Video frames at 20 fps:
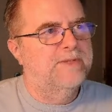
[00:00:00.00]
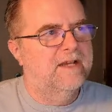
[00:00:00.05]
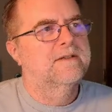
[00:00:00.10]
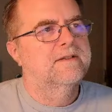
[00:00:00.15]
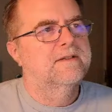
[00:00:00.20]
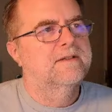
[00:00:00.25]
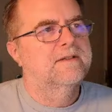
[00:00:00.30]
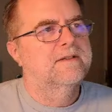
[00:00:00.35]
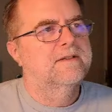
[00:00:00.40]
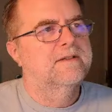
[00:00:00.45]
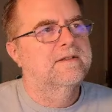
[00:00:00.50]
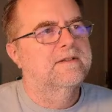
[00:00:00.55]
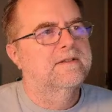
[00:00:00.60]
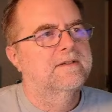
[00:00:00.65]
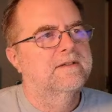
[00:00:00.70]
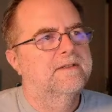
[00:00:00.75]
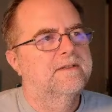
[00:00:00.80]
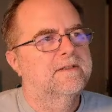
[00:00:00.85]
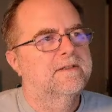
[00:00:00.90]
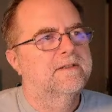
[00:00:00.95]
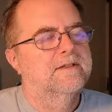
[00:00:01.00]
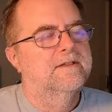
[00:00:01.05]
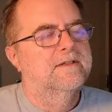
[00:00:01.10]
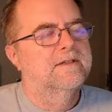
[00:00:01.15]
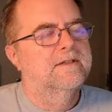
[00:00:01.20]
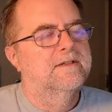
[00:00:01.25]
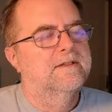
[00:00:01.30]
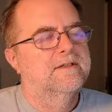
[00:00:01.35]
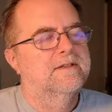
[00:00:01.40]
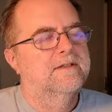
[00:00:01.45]
enjoys about that is that
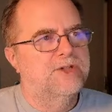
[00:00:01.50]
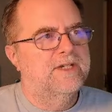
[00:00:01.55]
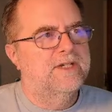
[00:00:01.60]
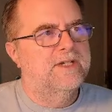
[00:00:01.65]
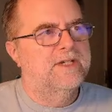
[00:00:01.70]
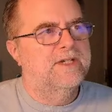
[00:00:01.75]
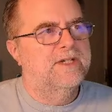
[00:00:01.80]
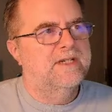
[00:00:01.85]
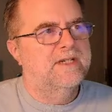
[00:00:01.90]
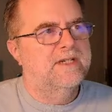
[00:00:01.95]
it's multiplayer,